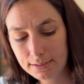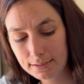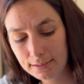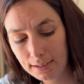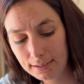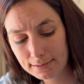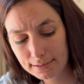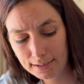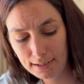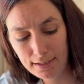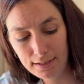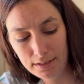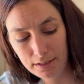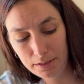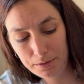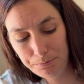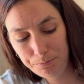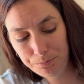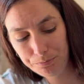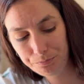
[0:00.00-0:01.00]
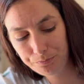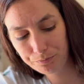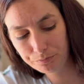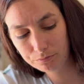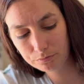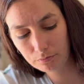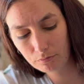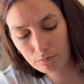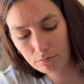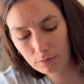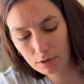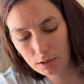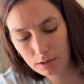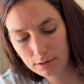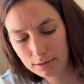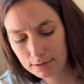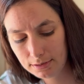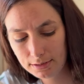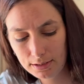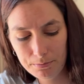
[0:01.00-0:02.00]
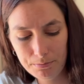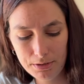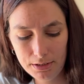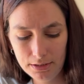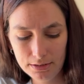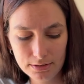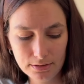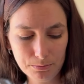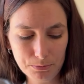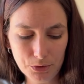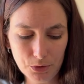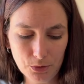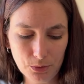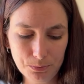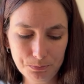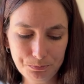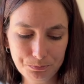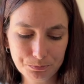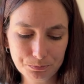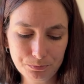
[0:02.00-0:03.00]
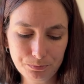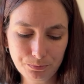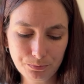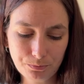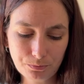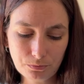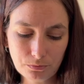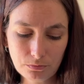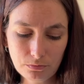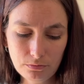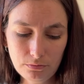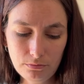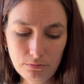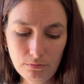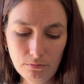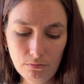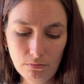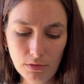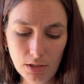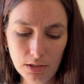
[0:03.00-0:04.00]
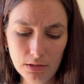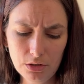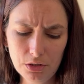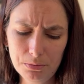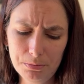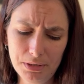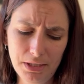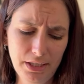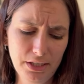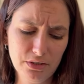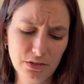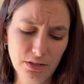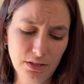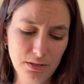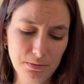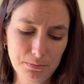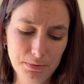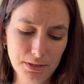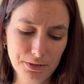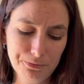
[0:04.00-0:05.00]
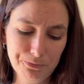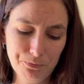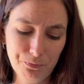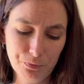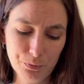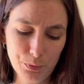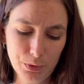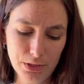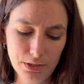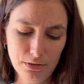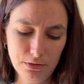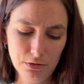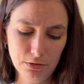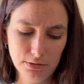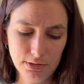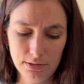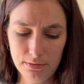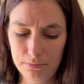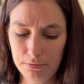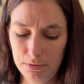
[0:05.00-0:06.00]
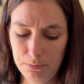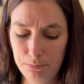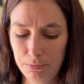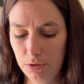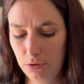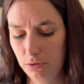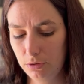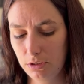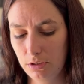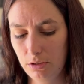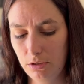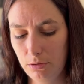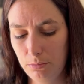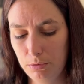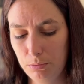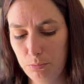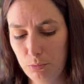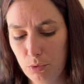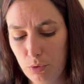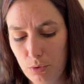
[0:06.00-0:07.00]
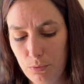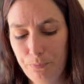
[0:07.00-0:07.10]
It's a nice color. It's the same thing as the middle. A little bit airier, but the middle's a little bit more